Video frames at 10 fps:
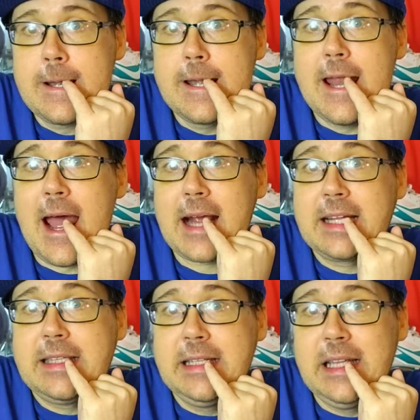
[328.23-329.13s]

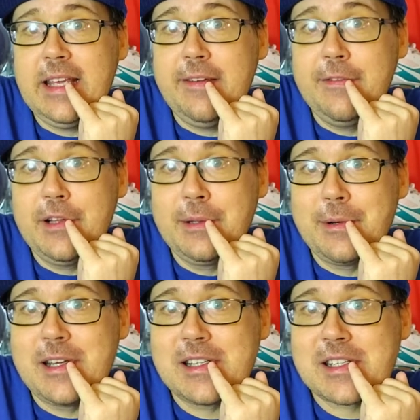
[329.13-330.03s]
Dak
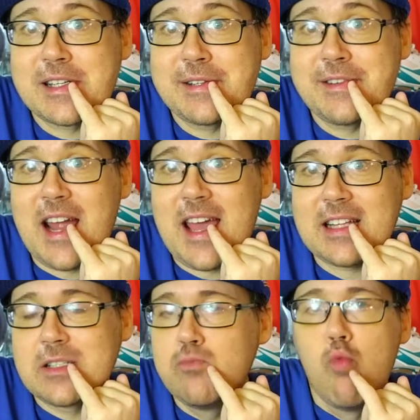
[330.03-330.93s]
DeLevo is
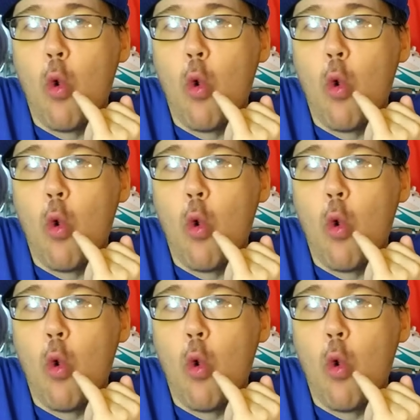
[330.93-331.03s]
correct.